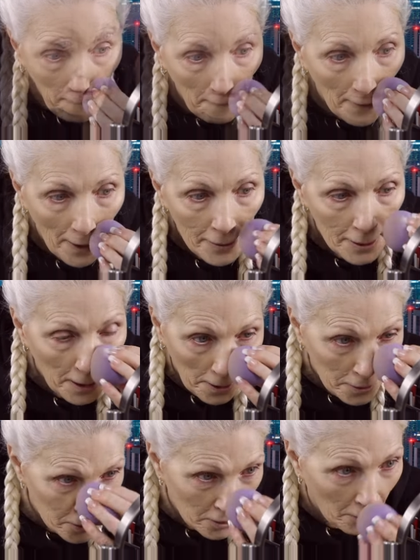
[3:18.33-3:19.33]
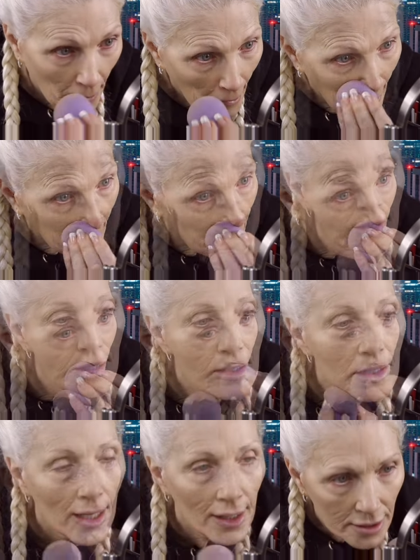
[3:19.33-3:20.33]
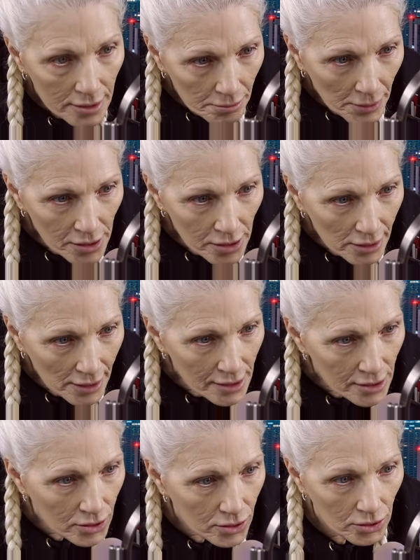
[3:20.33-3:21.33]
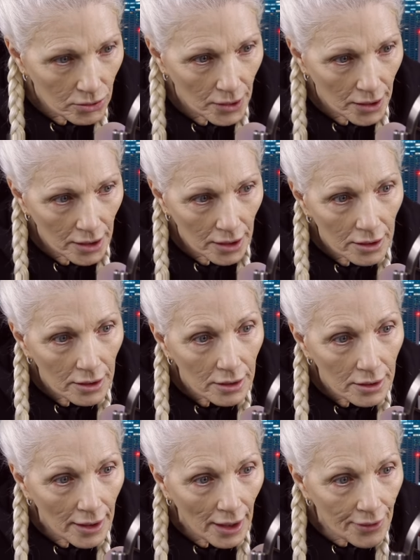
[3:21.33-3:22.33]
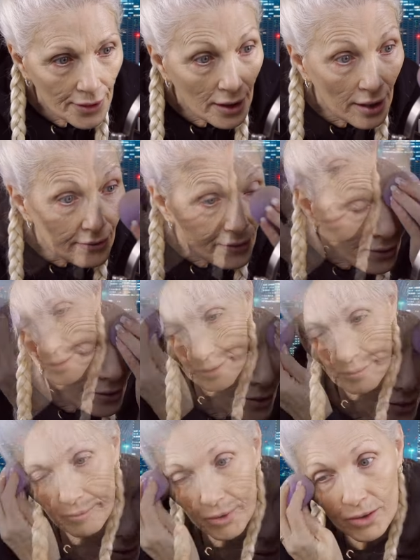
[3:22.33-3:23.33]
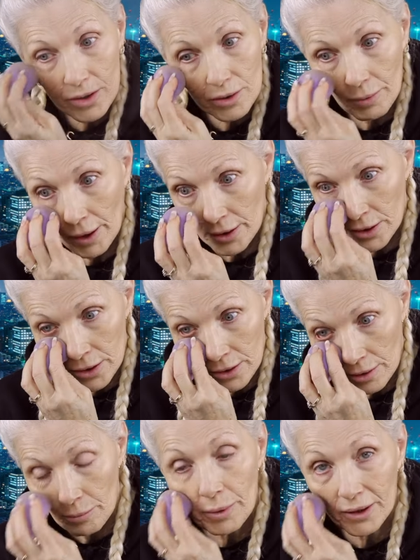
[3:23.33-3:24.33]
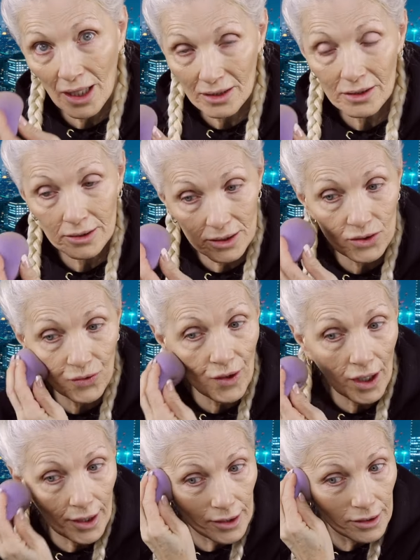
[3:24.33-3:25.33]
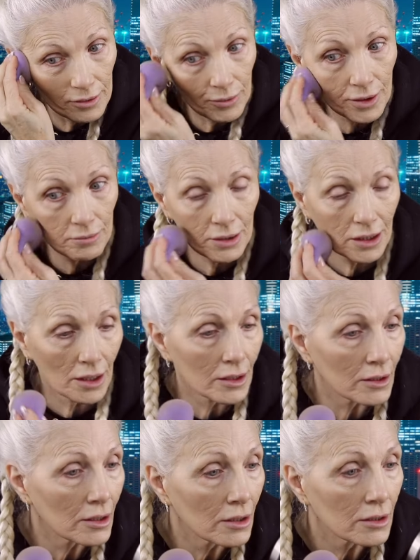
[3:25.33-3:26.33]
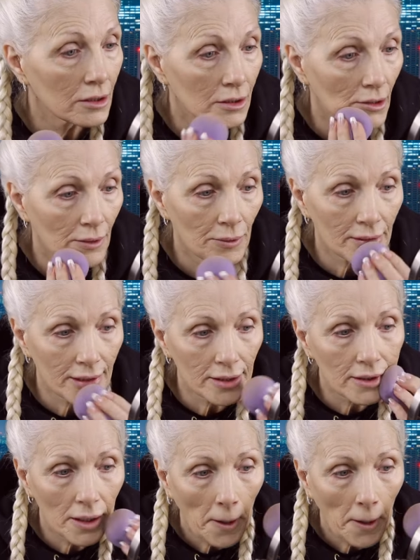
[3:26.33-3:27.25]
Well, the color's alright. And it's much less dewy now that I've used a sponge but that that's fine with me. I don't, you know, I want it,